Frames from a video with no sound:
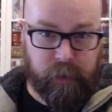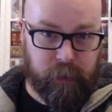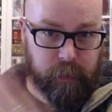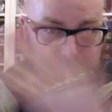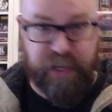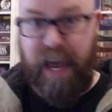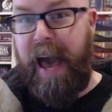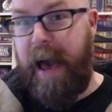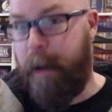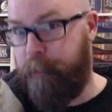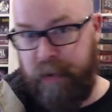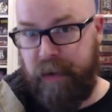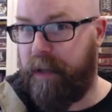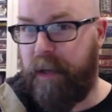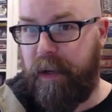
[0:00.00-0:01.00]
tab
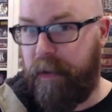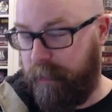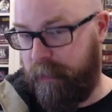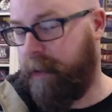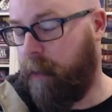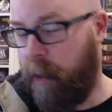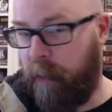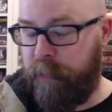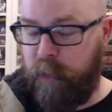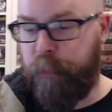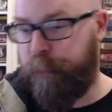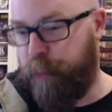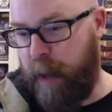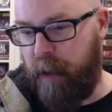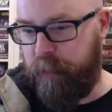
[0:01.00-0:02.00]
of your
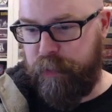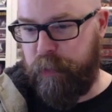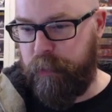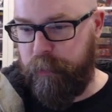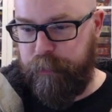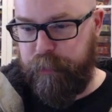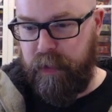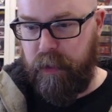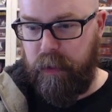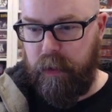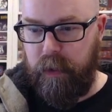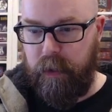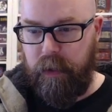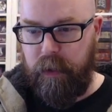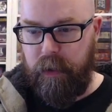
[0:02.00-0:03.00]
browser.
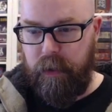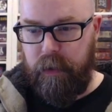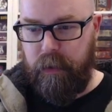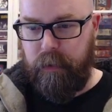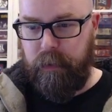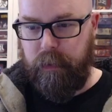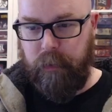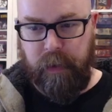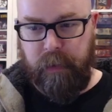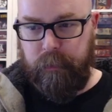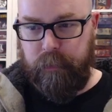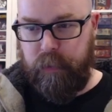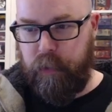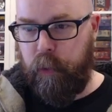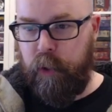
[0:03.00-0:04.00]
All right,
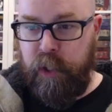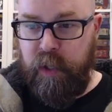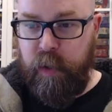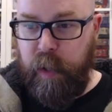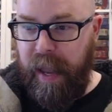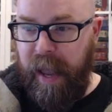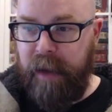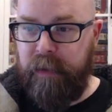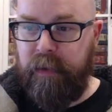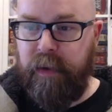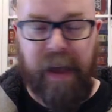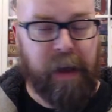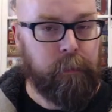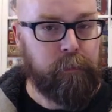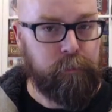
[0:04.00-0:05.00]
so you can
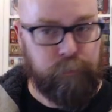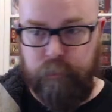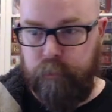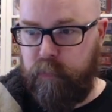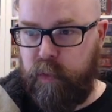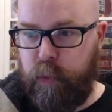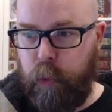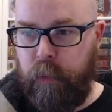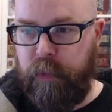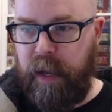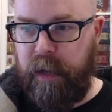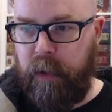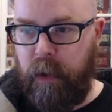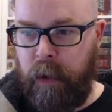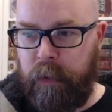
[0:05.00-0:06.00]
turn
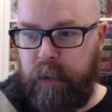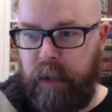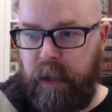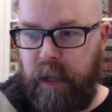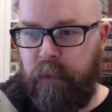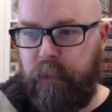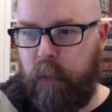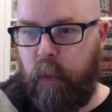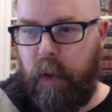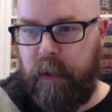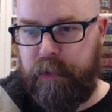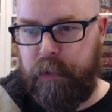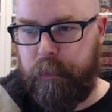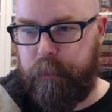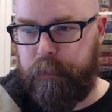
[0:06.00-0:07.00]
that on if you want
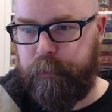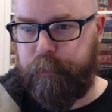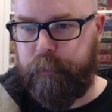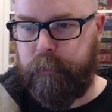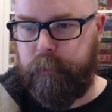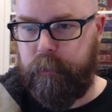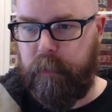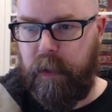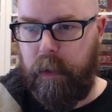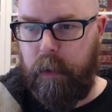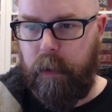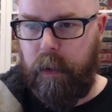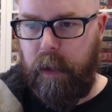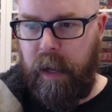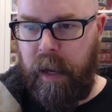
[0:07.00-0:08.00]
to.
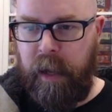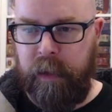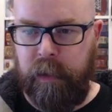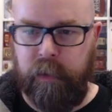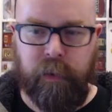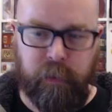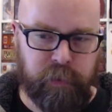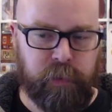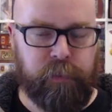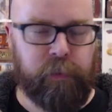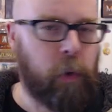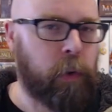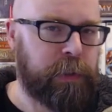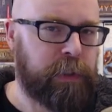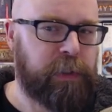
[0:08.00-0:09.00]
And there is, of
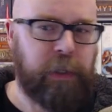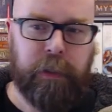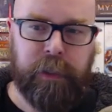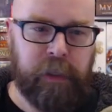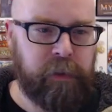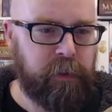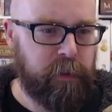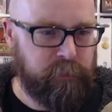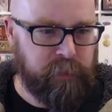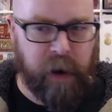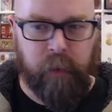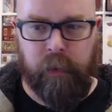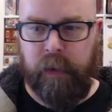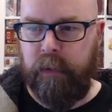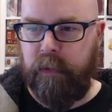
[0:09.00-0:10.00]
course, a delete
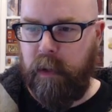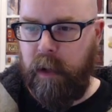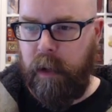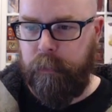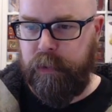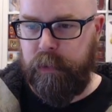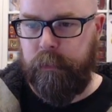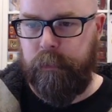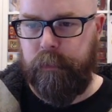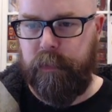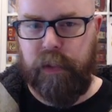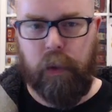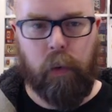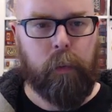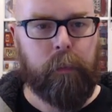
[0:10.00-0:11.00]
variant option.
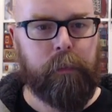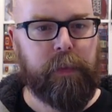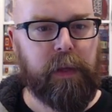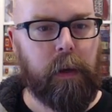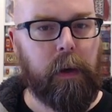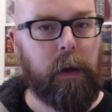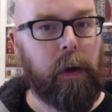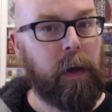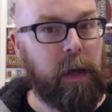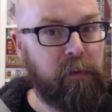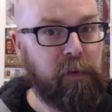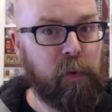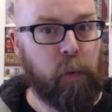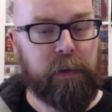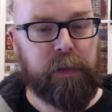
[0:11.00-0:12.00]
So if
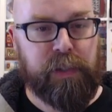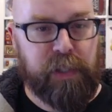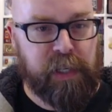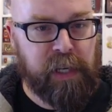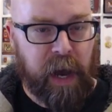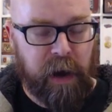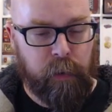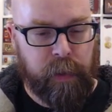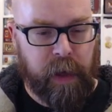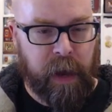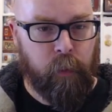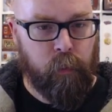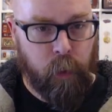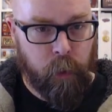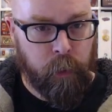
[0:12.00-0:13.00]
you want to see how
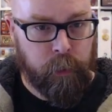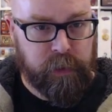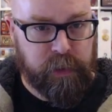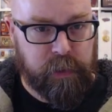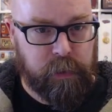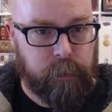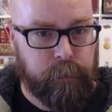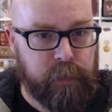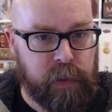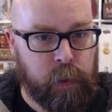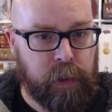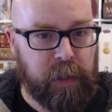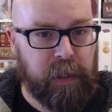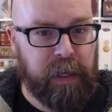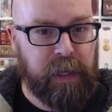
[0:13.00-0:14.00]
that works, you
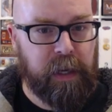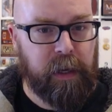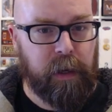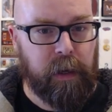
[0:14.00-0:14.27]
click,